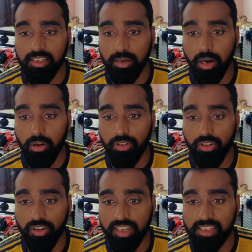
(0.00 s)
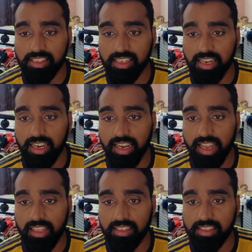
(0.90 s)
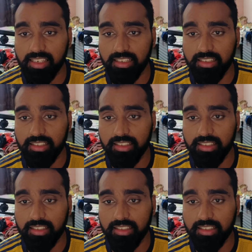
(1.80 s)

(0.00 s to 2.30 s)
about Reiss Nelson.